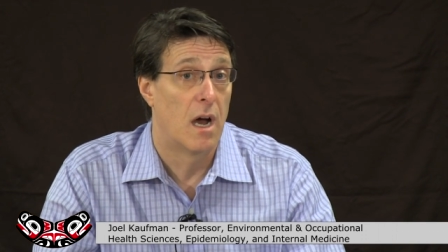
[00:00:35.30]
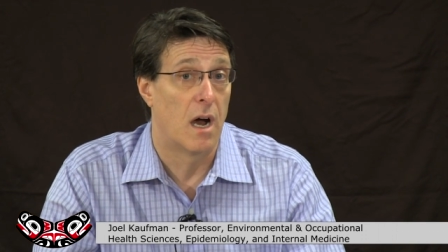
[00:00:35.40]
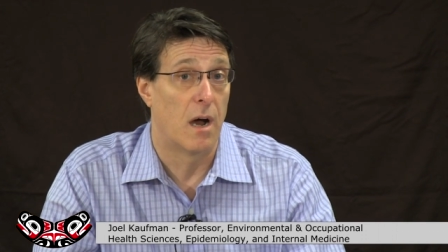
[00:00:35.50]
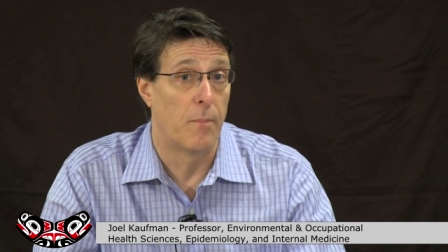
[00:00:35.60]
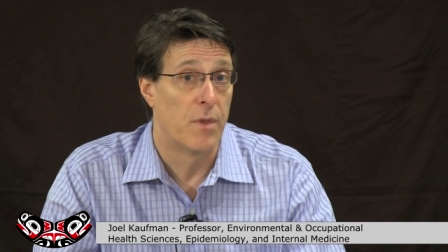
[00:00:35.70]

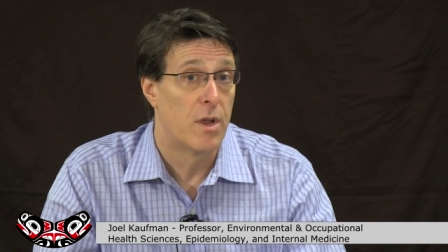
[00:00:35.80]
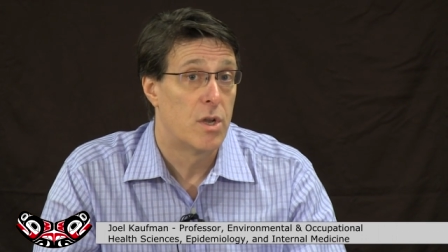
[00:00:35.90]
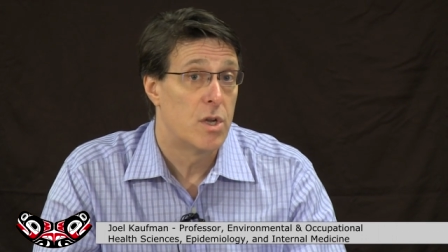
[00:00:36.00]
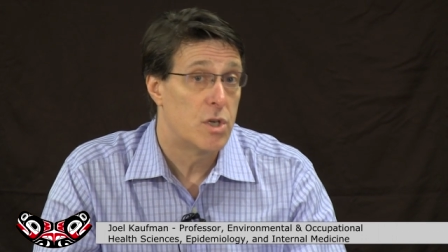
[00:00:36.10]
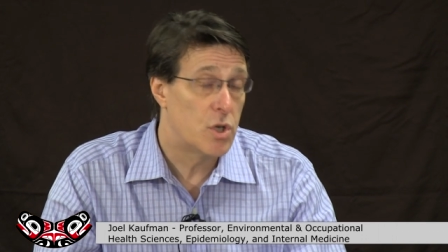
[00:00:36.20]
Um,
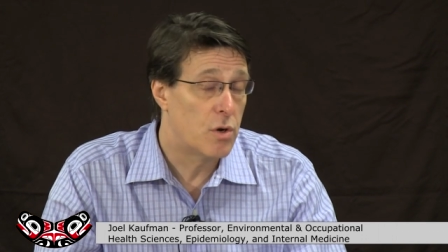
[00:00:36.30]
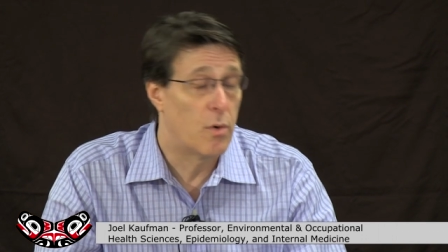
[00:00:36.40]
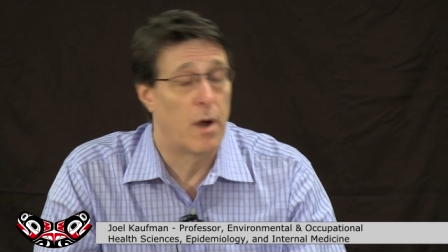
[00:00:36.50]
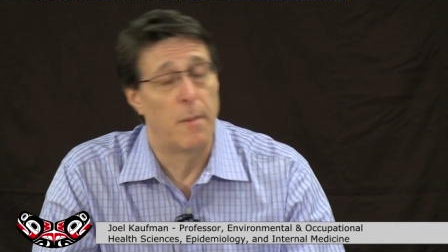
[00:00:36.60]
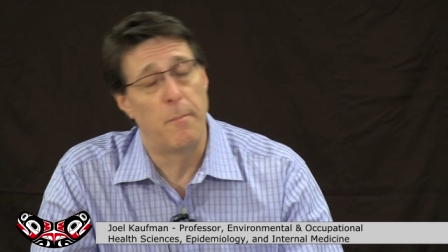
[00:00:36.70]
due to
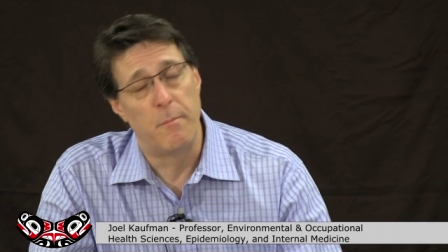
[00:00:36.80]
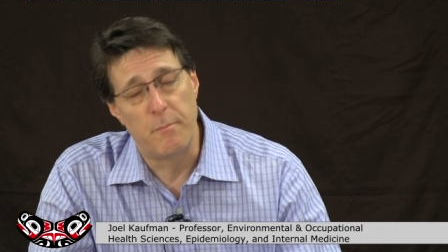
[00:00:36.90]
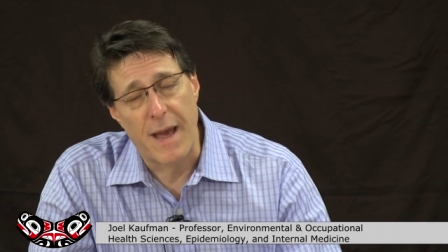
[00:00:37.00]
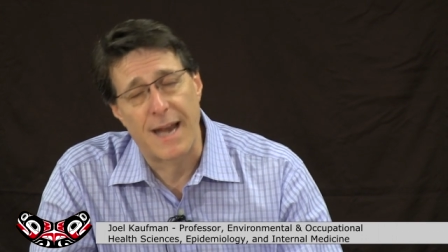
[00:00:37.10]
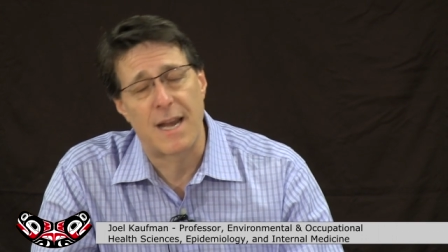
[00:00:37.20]
a
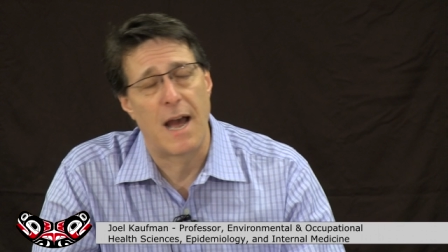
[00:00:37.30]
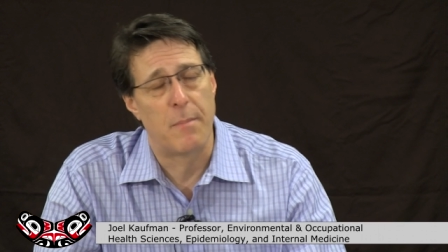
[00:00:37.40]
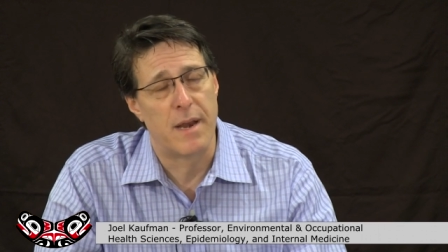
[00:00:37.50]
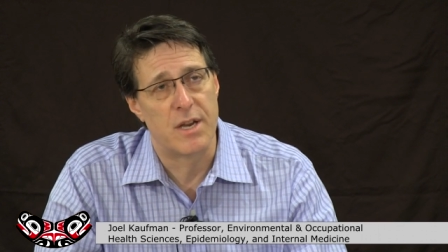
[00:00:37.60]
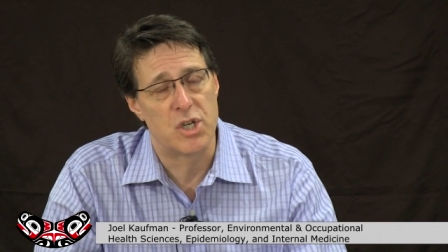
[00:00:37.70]
bad
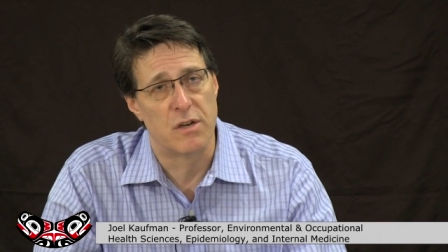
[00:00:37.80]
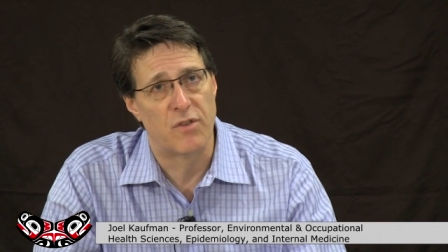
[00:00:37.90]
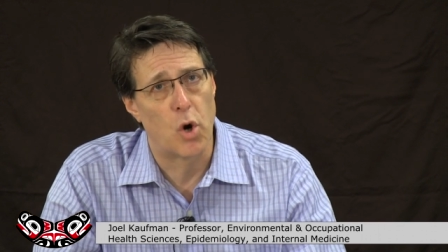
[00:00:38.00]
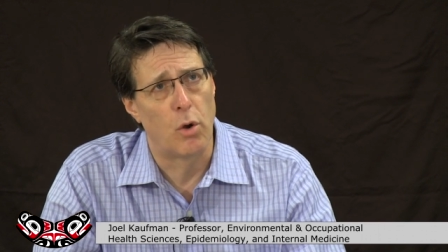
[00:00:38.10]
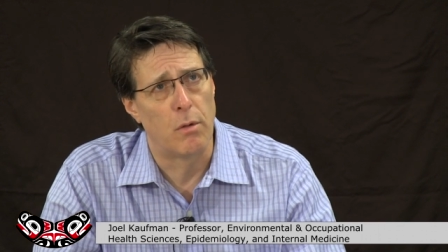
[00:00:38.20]
combination
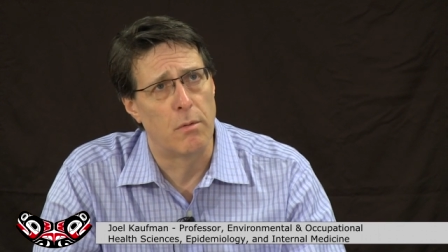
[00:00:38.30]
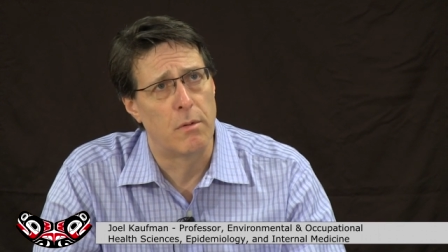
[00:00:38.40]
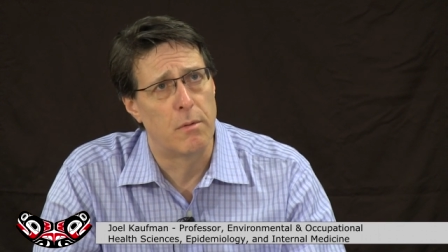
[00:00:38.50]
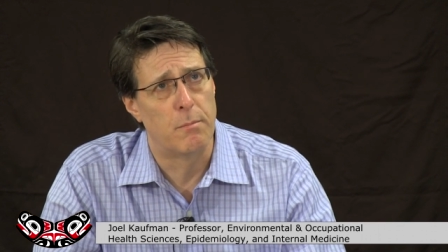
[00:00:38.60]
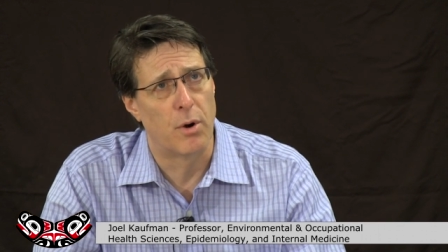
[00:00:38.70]
of coal
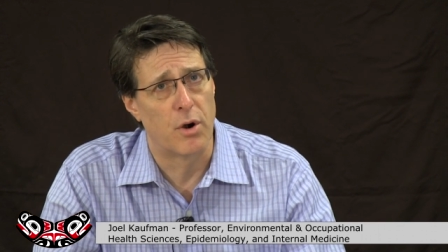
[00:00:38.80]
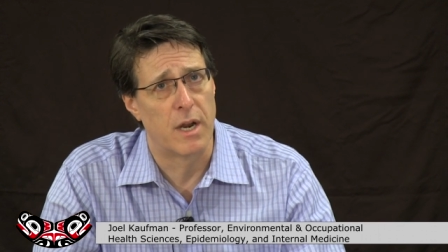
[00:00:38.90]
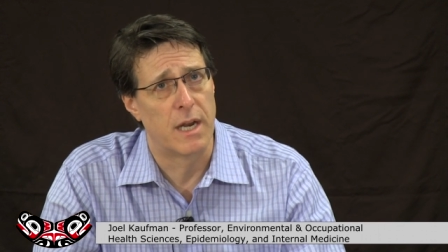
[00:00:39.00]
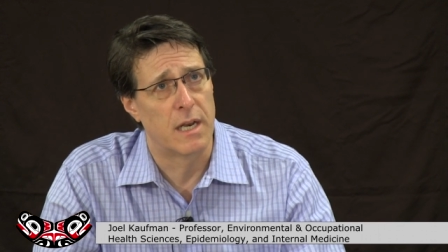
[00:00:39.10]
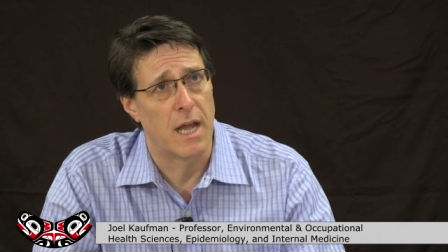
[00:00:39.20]

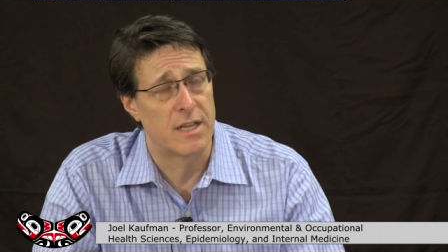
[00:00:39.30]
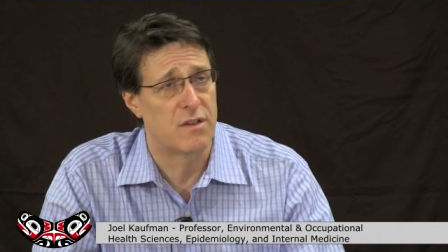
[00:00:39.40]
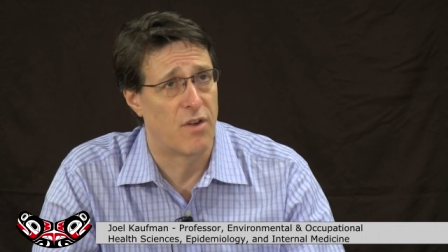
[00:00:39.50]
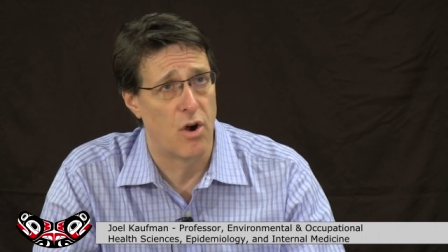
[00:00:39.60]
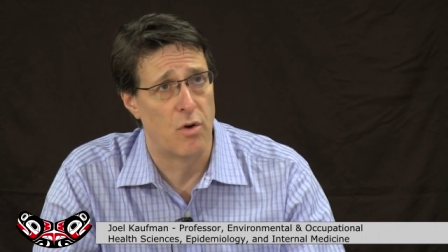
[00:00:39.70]
burning in
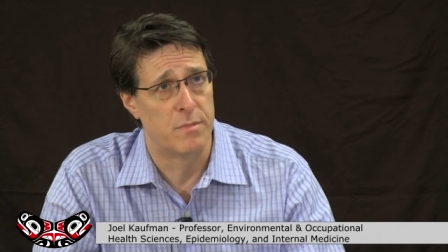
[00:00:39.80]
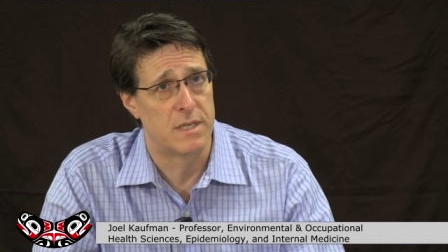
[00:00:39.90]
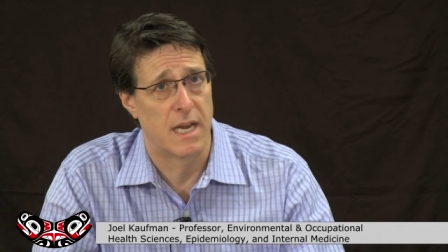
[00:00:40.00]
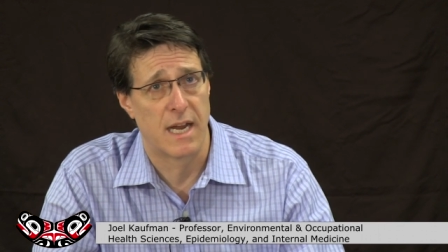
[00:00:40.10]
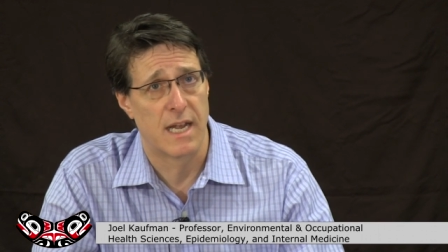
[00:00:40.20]
lots of
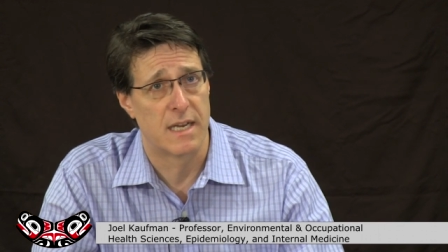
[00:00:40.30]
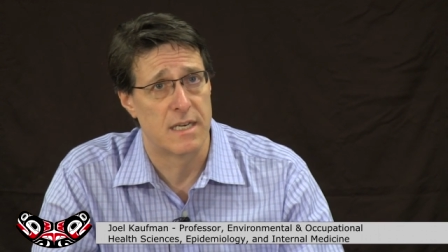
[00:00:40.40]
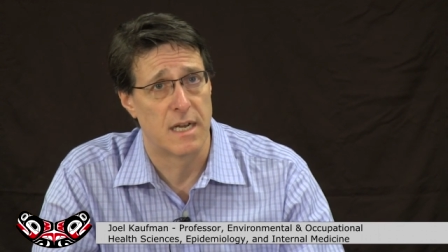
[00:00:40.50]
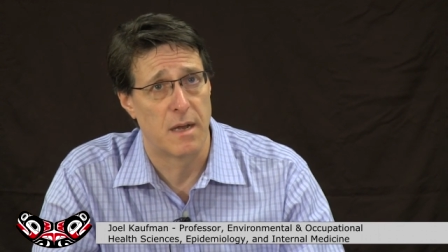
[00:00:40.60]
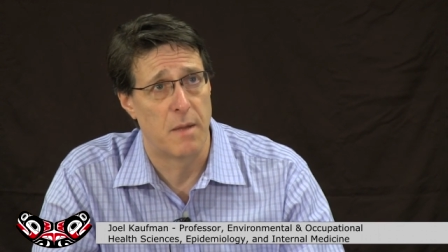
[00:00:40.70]
homes
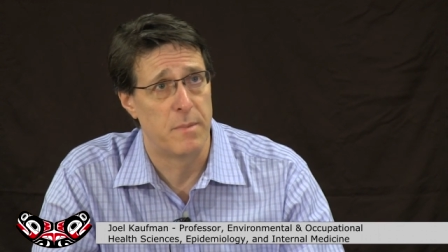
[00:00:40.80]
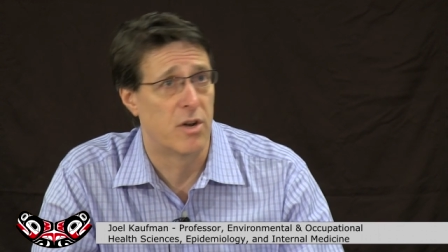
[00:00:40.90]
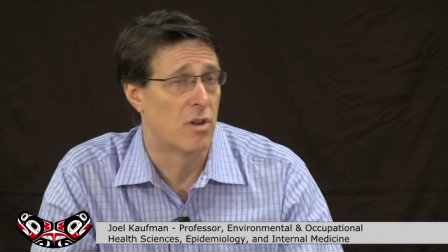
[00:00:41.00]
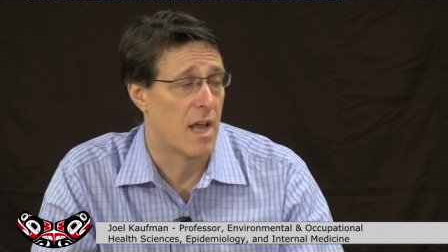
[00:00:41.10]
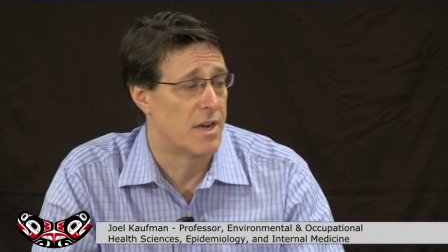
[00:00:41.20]
and uh, a
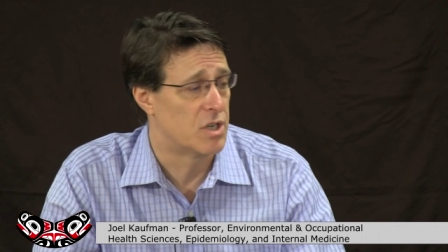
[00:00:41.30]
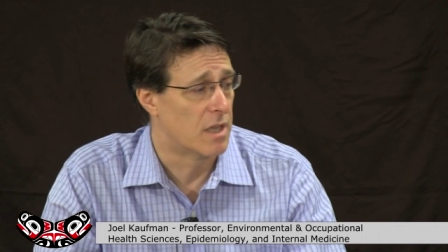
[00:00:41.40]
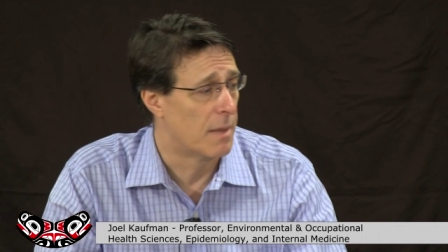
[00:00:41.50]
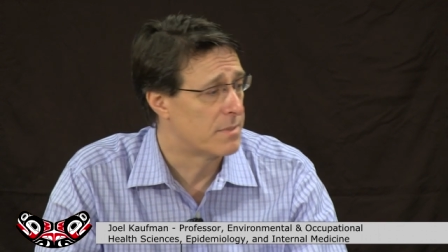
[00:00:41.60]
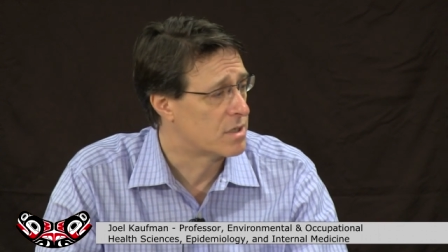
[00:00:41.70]

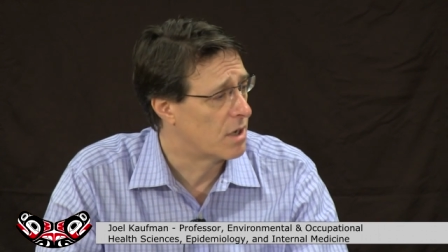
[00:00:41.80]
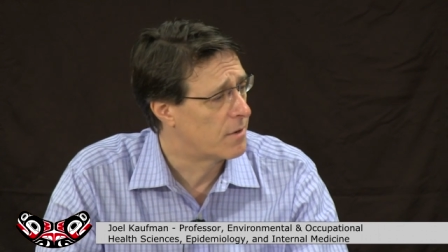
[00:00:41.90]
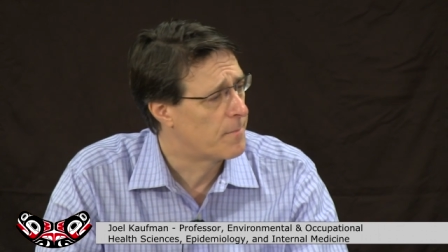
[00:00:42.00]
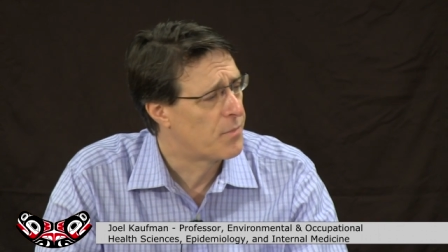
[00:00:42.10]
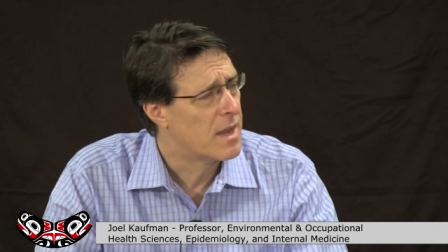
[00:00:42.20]
meteorological episode.